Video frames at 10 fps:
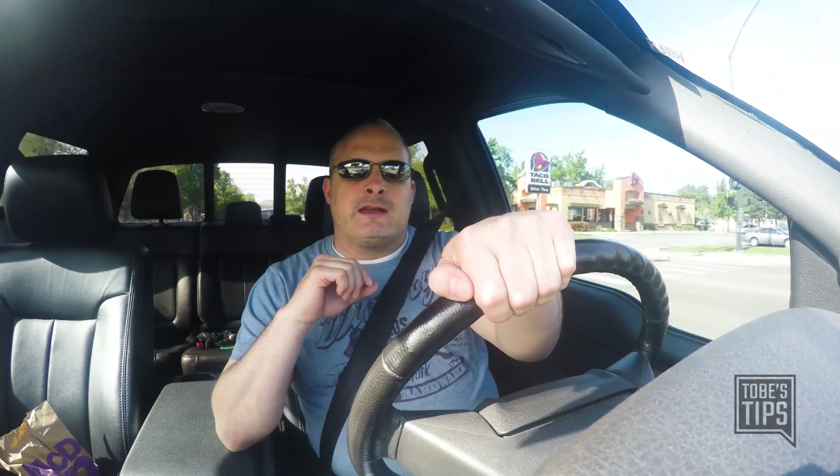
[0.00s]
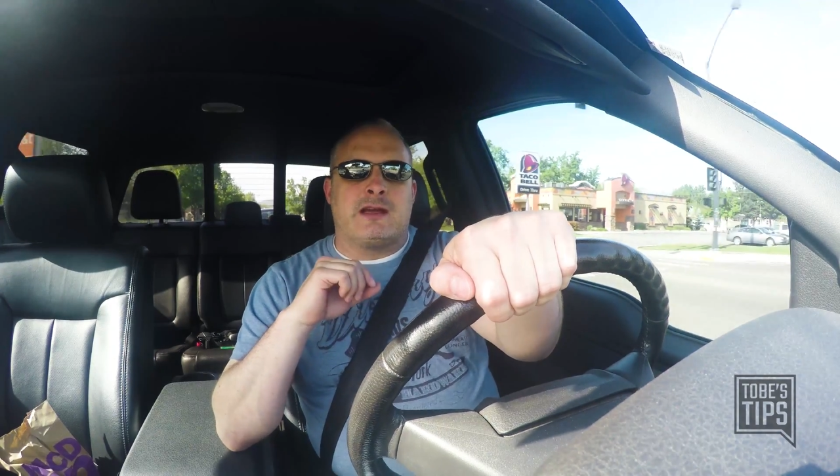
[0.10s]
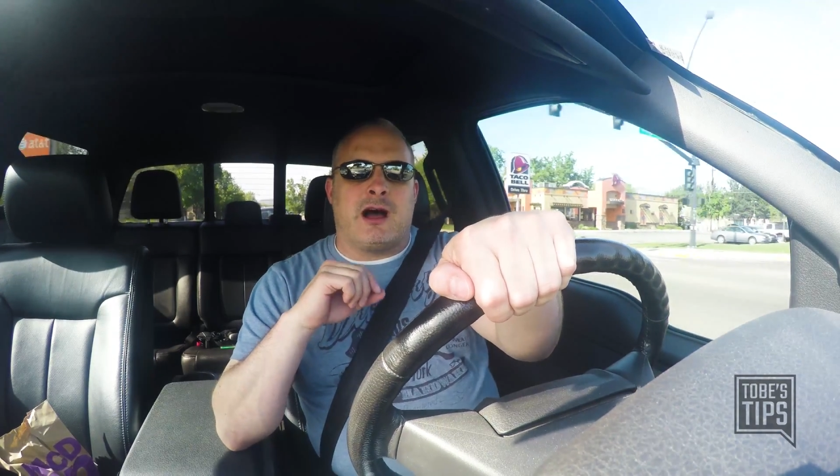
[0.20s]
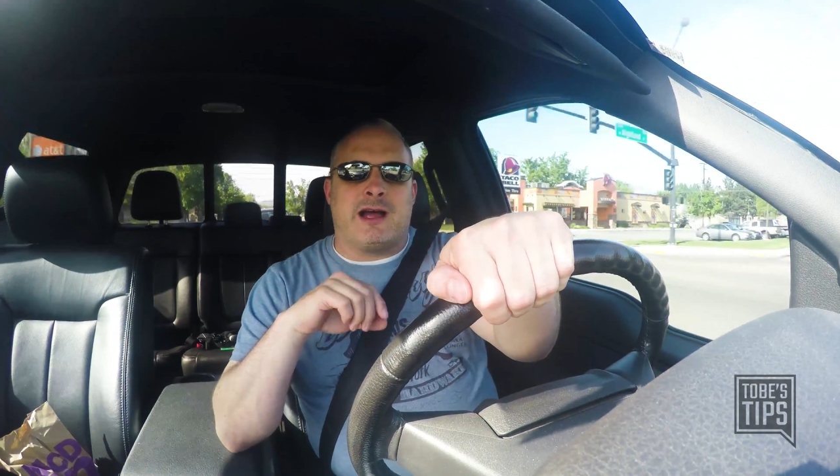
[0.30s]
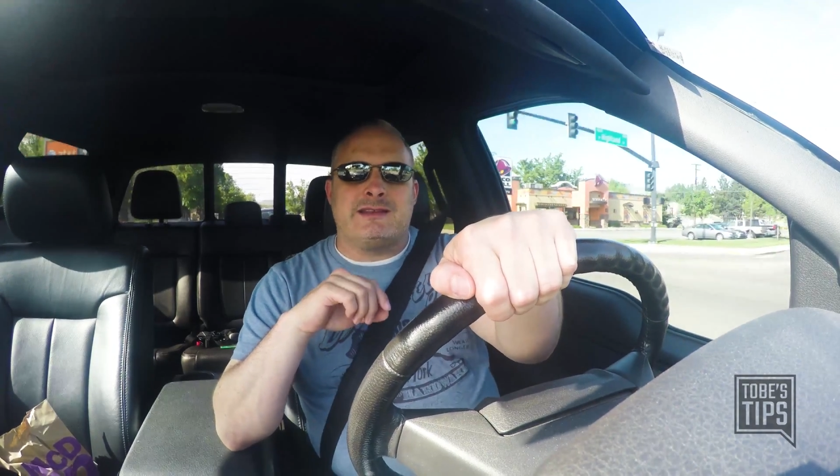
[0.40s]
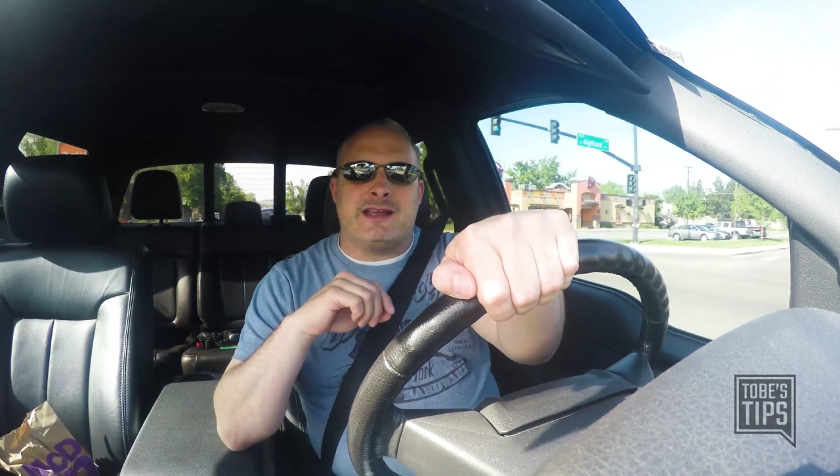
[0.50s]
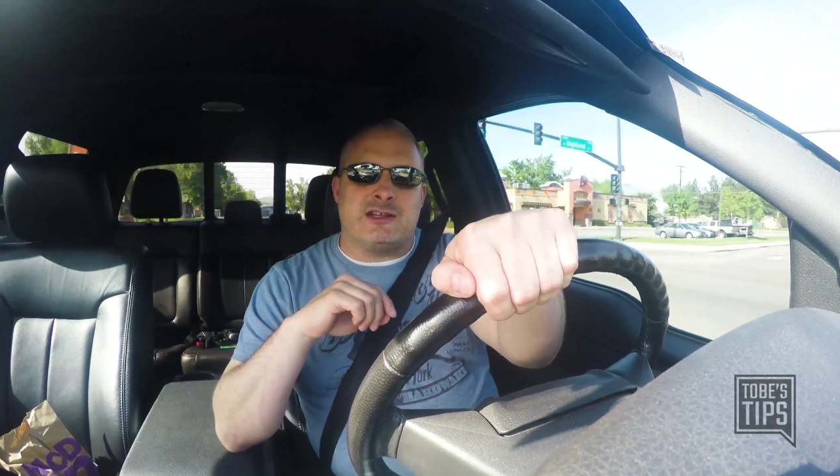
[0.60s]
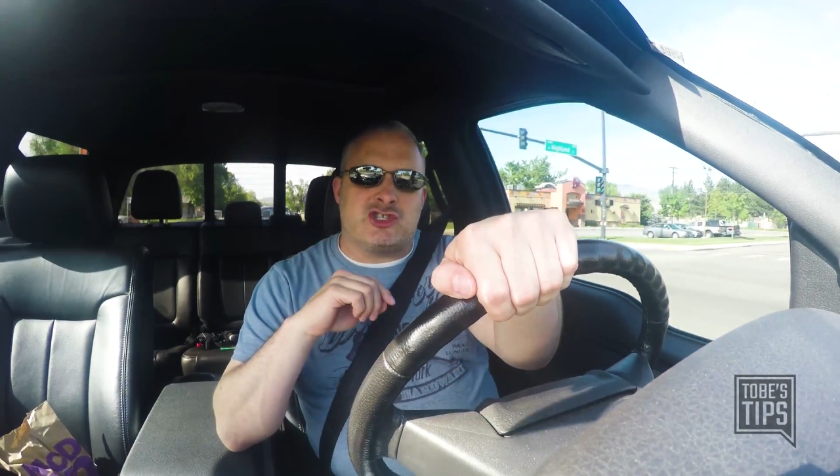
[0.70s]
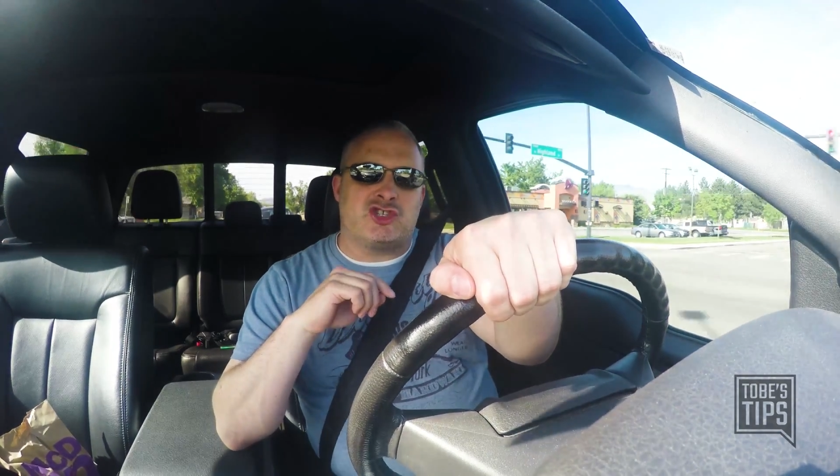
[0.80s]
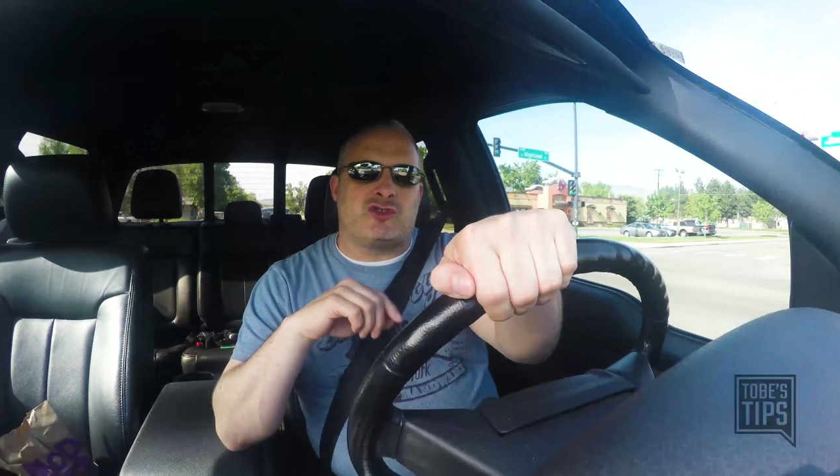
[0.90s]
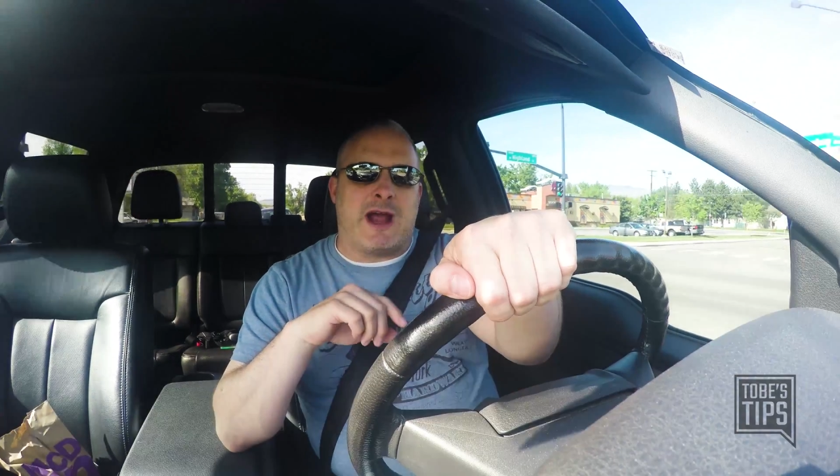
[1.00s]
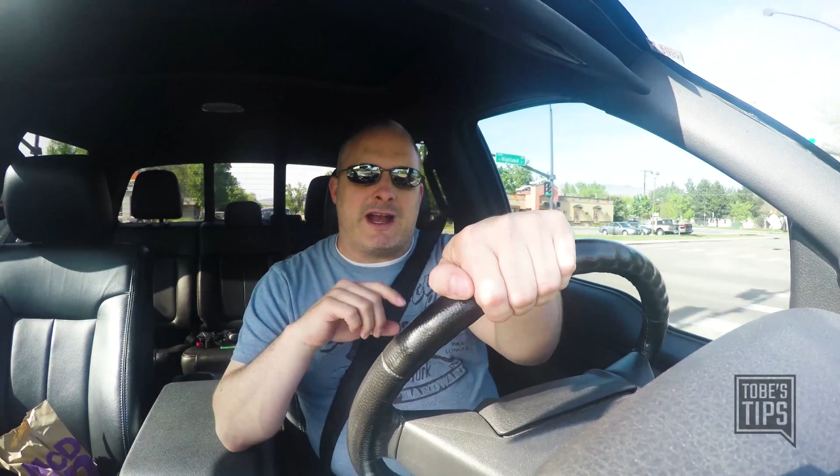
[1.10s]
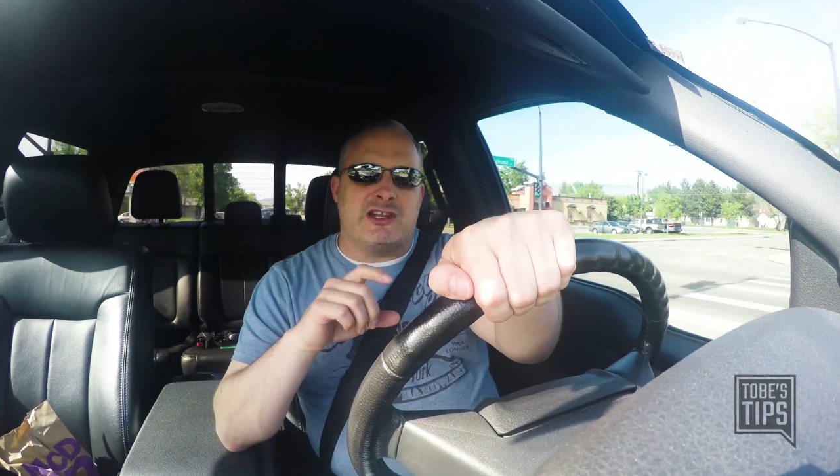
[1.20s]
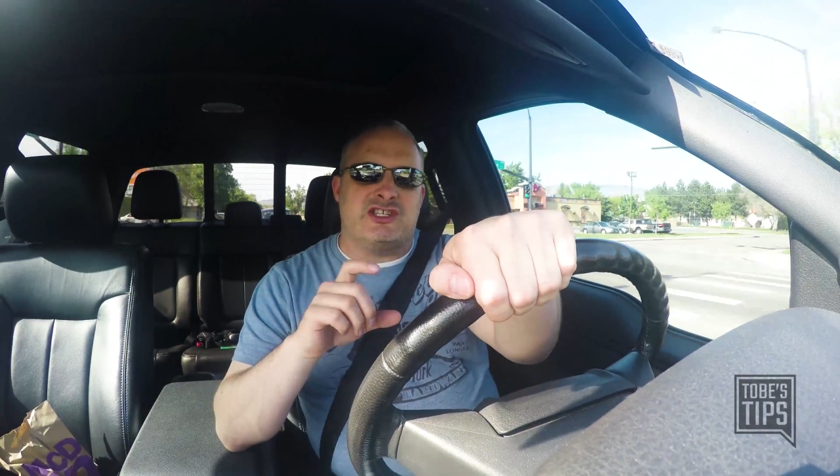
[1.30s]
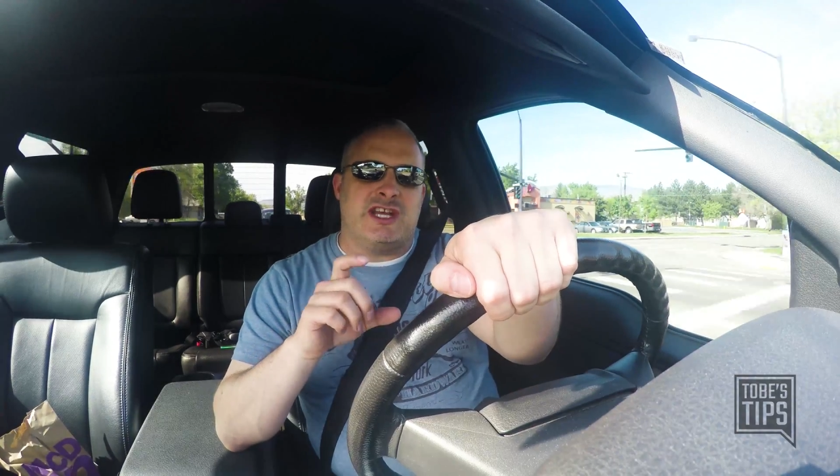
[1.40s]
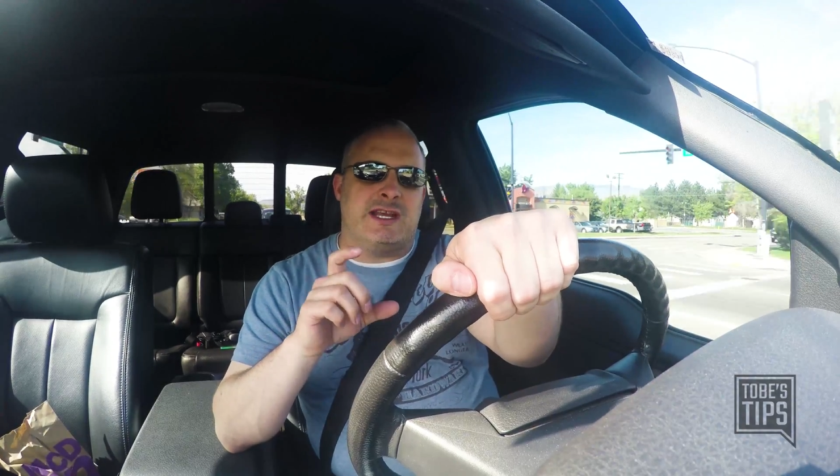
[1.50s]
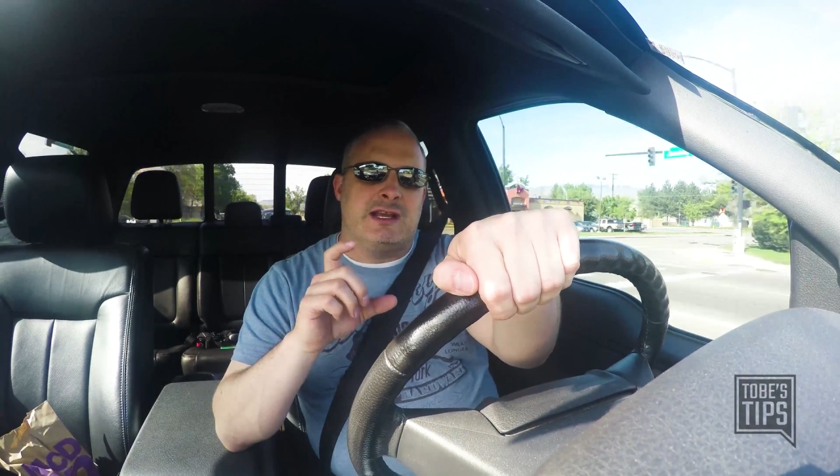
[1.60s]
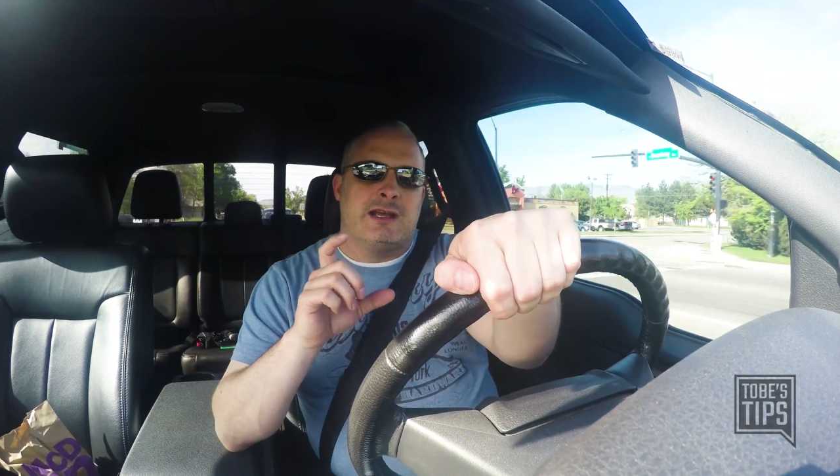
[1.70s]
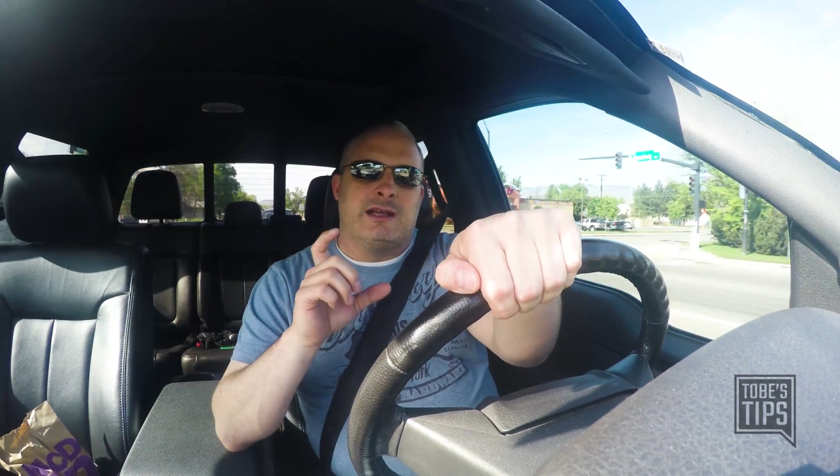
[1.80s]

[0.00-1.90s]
content strategy